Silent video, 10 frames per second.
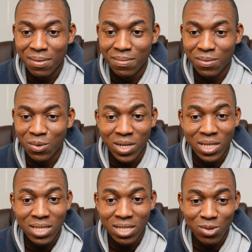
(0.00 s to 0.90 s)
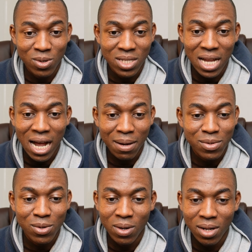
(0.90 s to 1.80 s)
queen e6 was
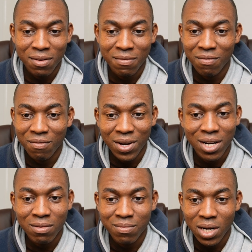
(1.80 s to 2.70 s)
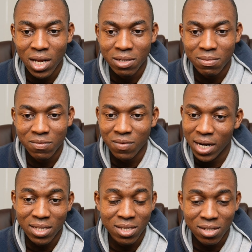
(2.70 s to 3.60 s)
absolutely very brilliant move,
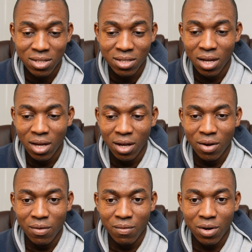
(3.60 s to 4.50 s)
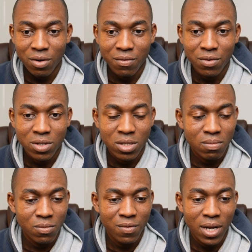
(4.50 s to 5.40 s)
and it is the one of those
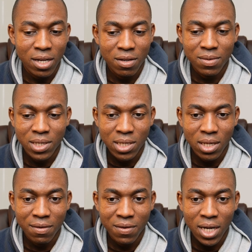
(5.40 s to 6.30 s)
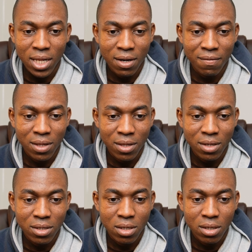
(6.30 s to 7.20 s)
moves that gives me significant
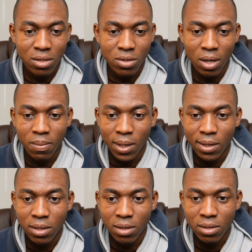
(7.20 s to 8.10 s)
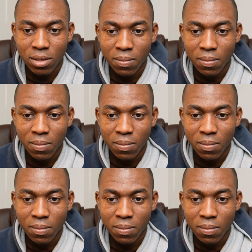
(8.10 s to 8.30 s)
advantage. So I played this,